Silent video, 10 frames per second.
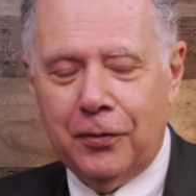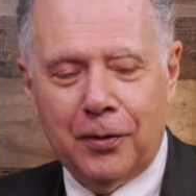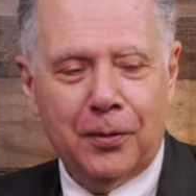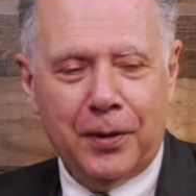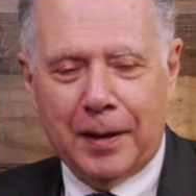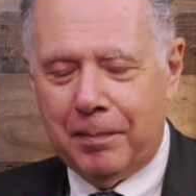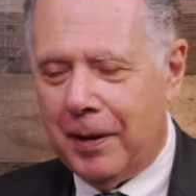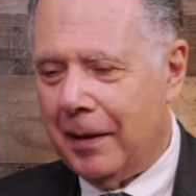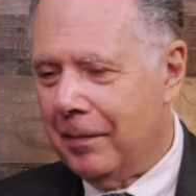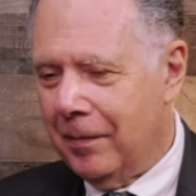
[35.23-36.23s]
So that
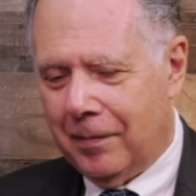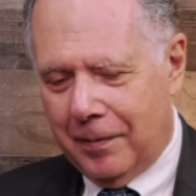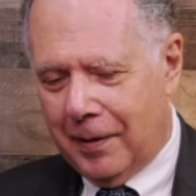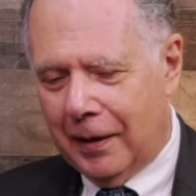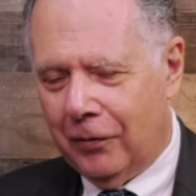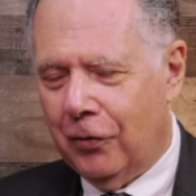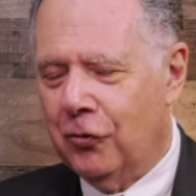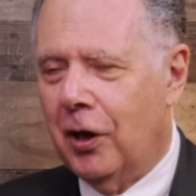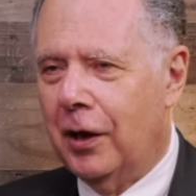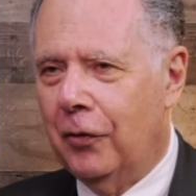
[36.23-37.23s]
that gets the
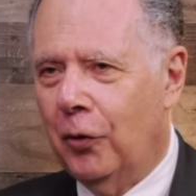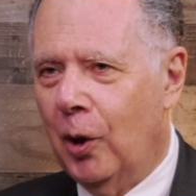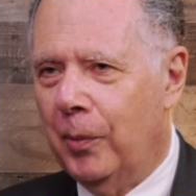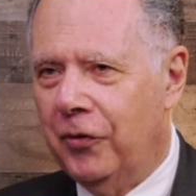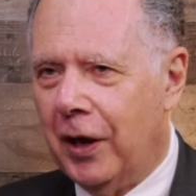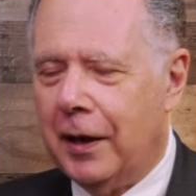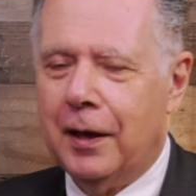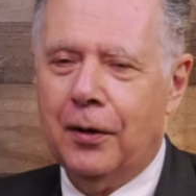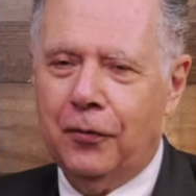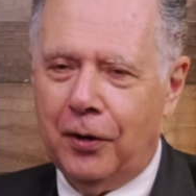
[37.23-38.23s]
Chinese all
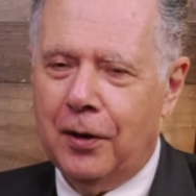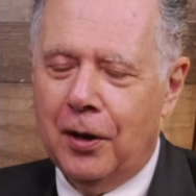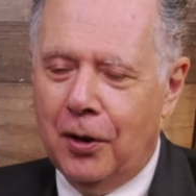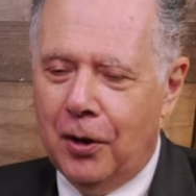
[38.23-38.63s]
upset, and it's a